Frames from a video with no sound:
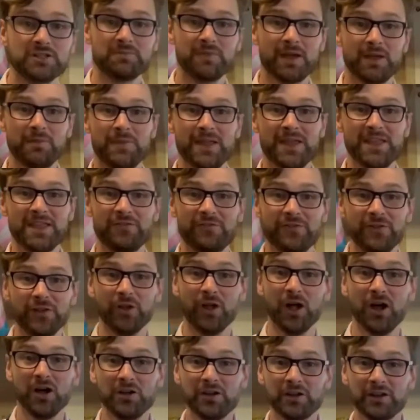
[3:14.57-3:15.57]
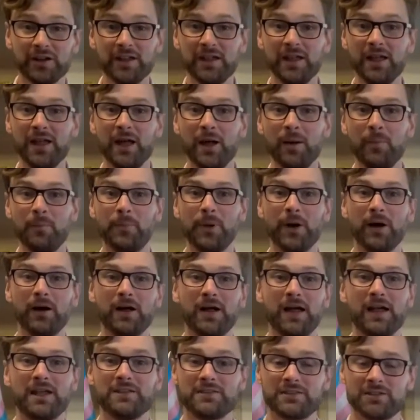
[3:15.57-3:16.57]
might make you feel hungry, but
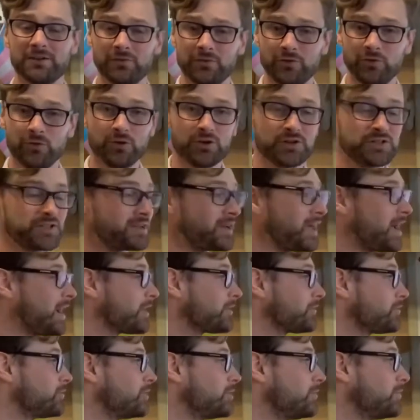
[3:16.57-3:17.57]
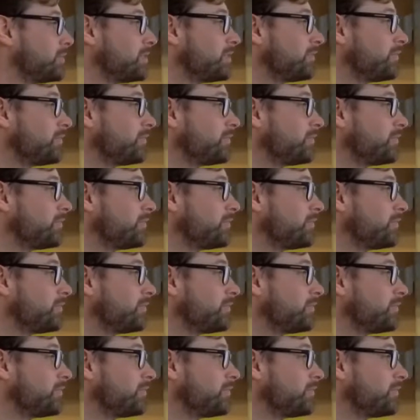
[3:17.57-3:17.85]
it's of course an acronym, and the